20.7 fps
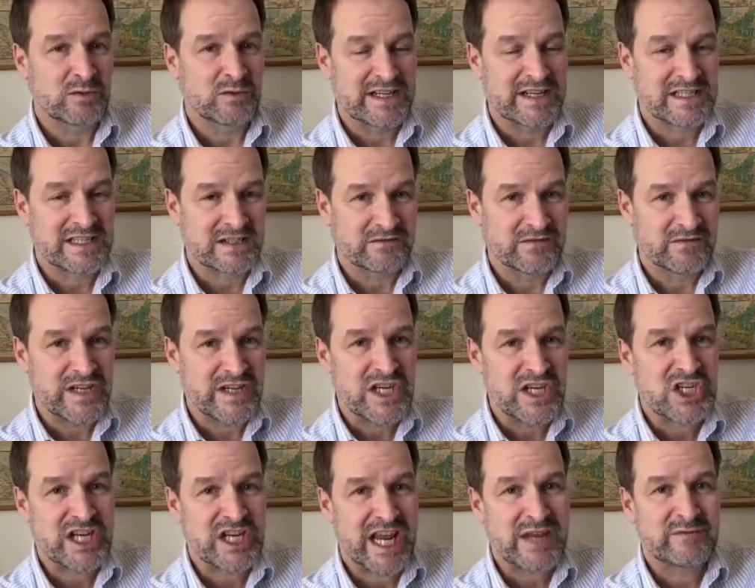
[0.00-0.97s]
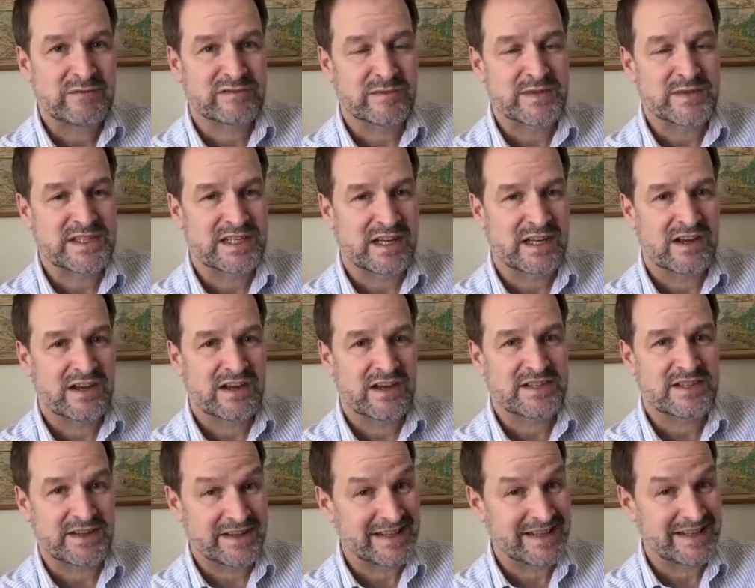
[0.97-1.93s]
One is the V shape from
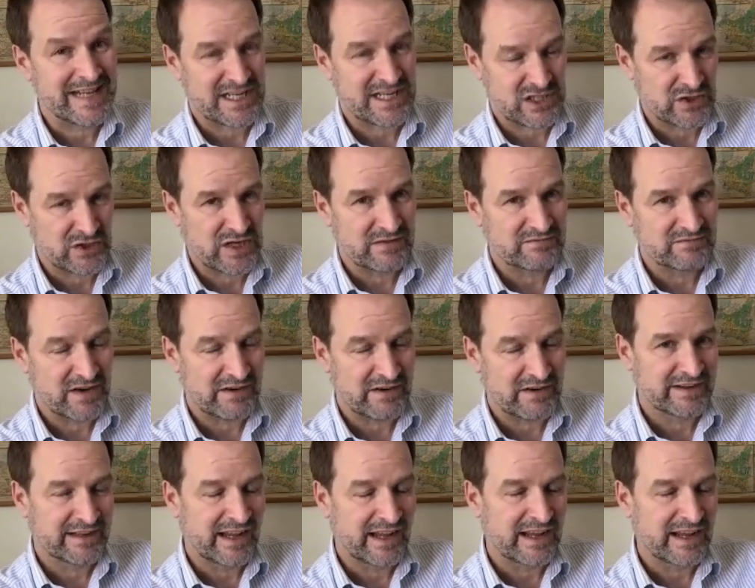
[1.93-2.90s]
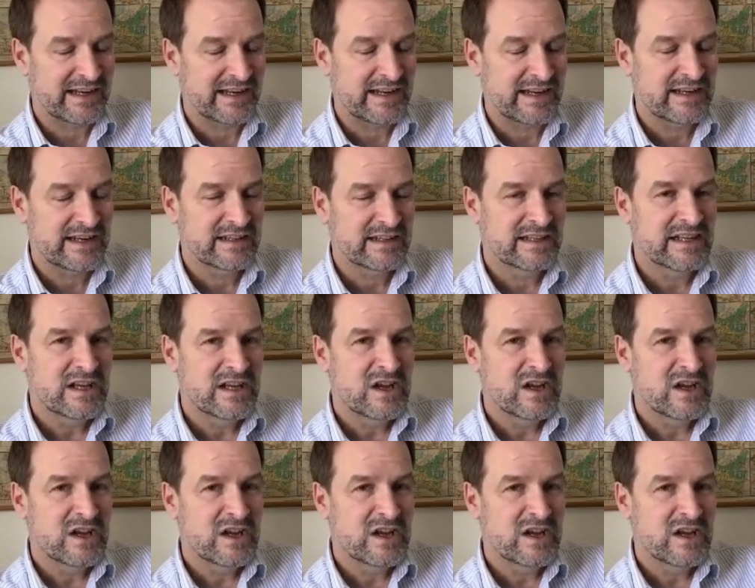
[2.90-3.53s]
SARS. I think that's looking very unlikely.